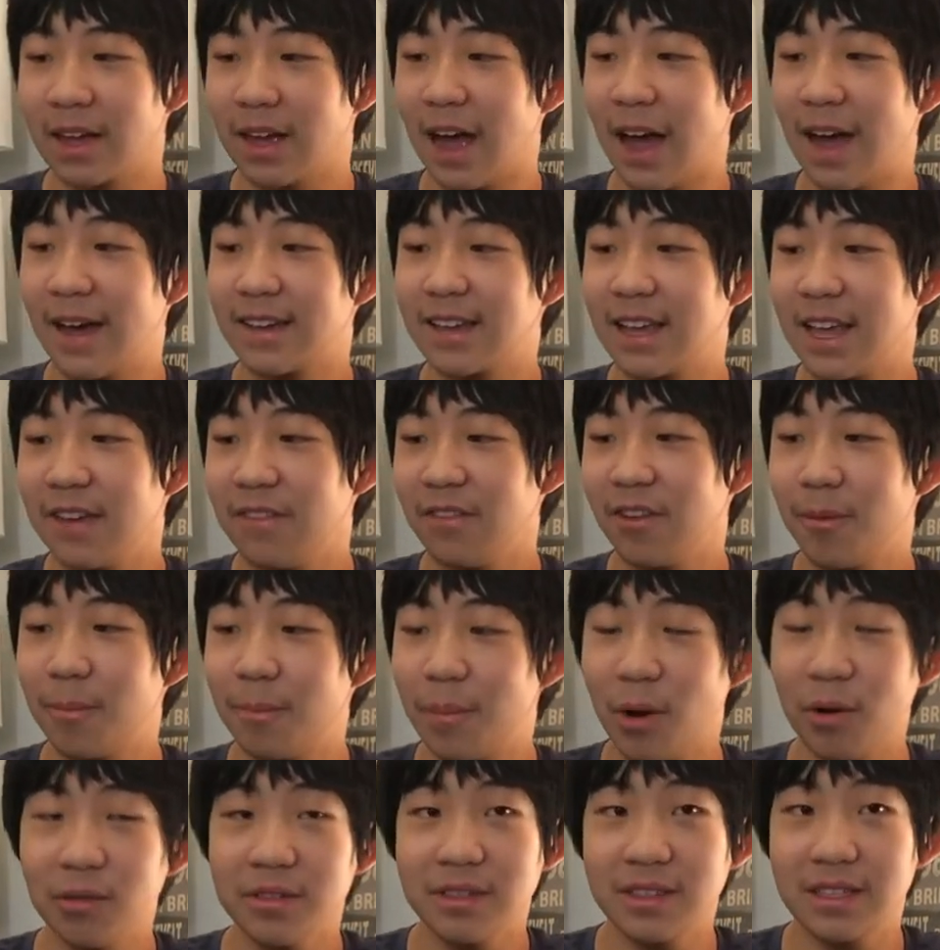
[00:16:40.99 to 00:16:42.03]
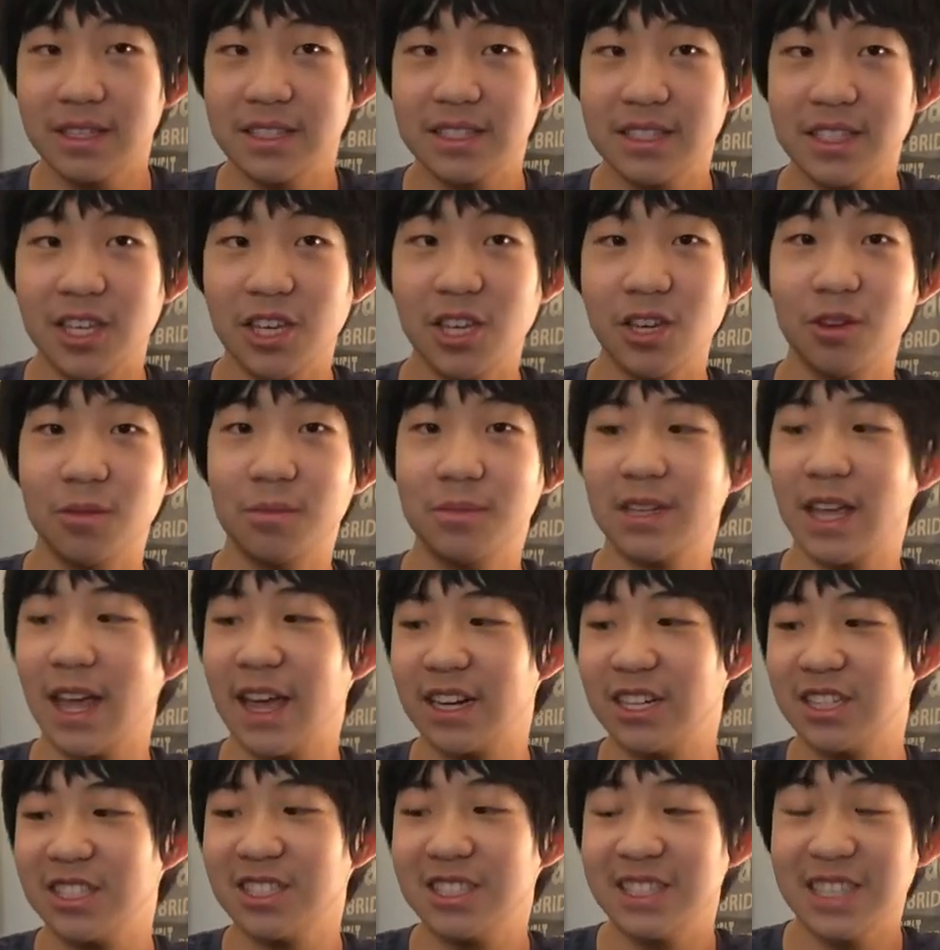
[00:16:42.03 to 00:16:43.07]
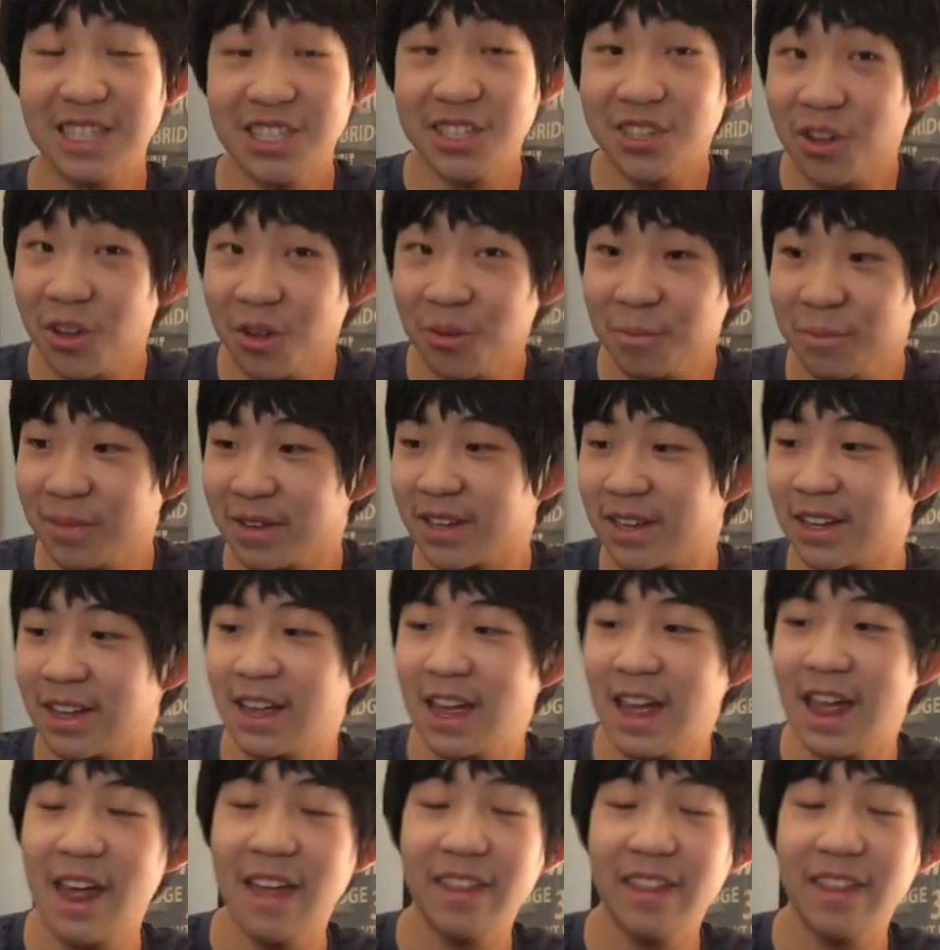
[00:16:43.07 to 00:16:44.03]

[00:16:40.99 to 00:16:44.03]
I gave her both of these cubes, and she told me